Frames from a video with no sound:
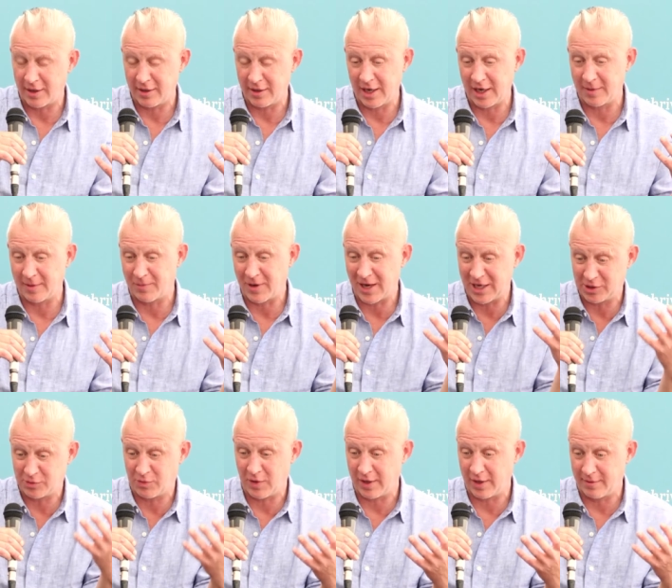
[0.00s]
in a
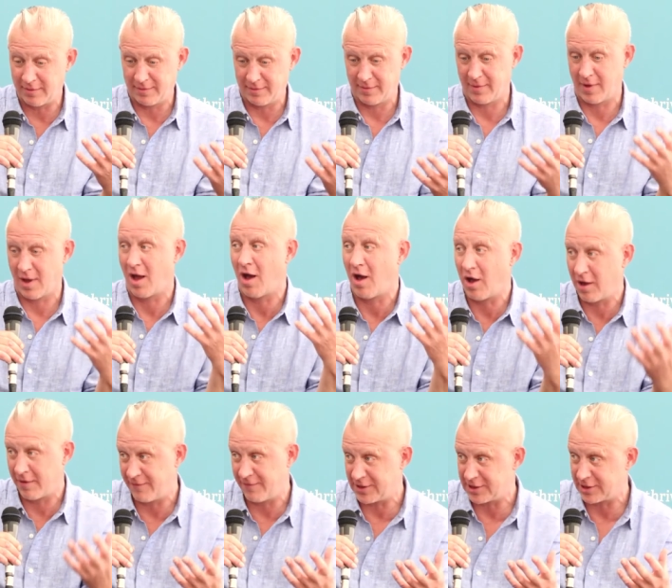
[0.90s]
place with
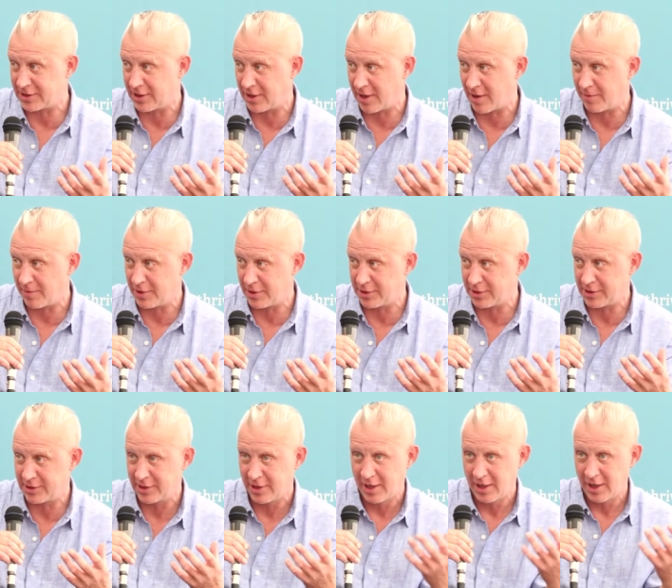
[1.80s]
high visitor
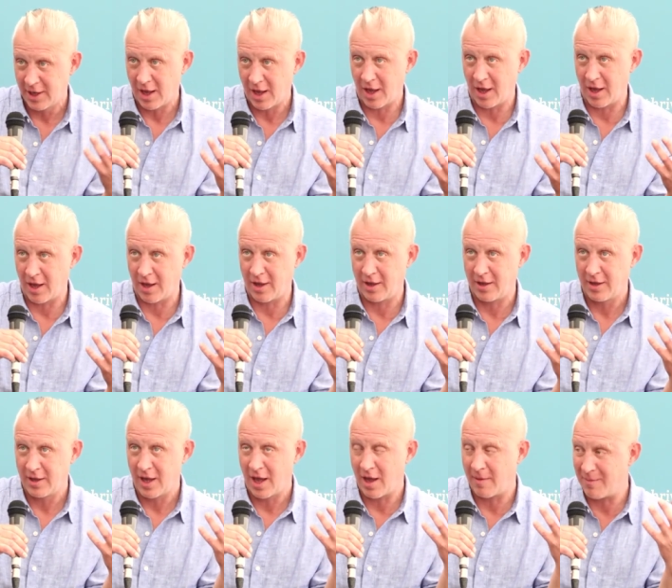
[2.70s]
numbers,
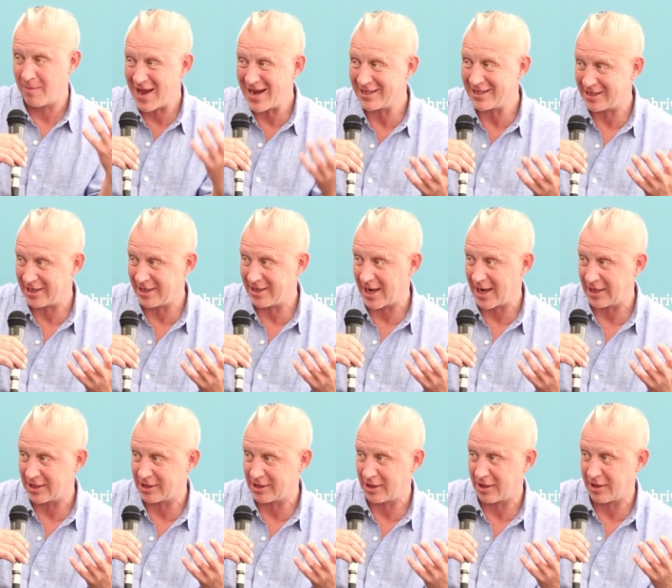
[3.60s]
amazing
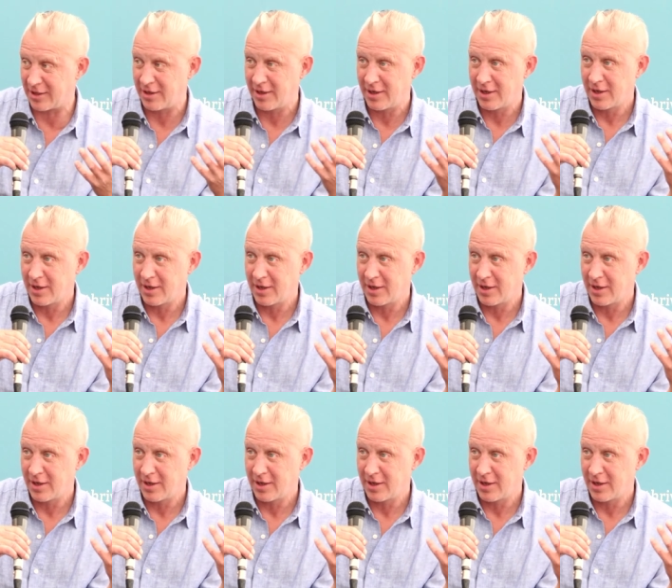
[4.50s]
nature,